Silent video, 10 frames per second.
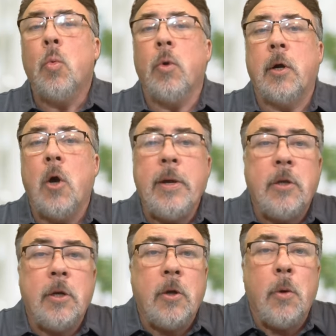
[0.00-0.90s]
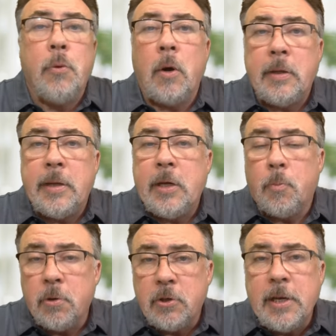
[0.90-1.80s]
We're going to go through our
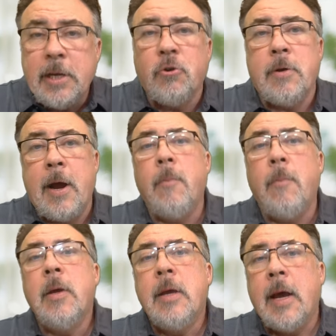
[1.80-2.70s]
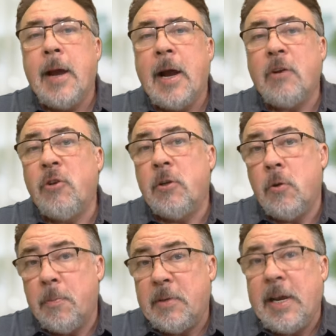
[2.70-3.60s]
legal procedure now and actually
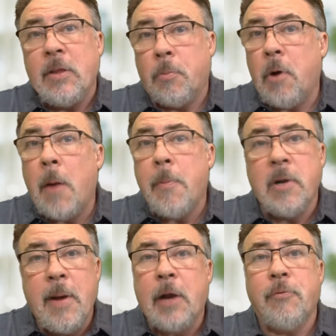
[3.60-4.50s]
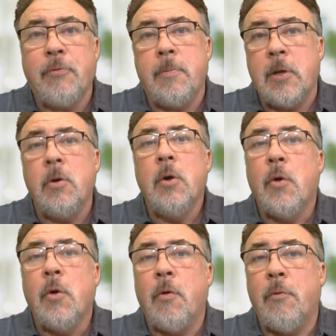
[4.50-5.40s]
to obtain the property back from you
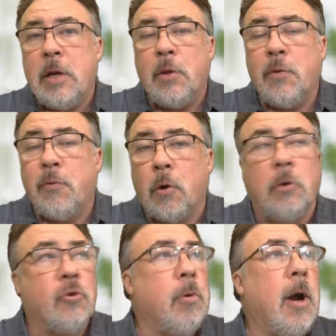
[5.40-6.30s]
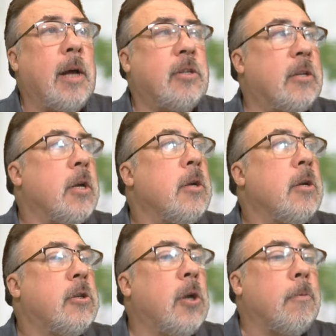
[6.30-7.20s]
via the foreclosure process.
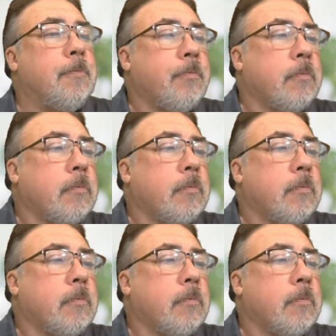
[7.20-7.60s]
So,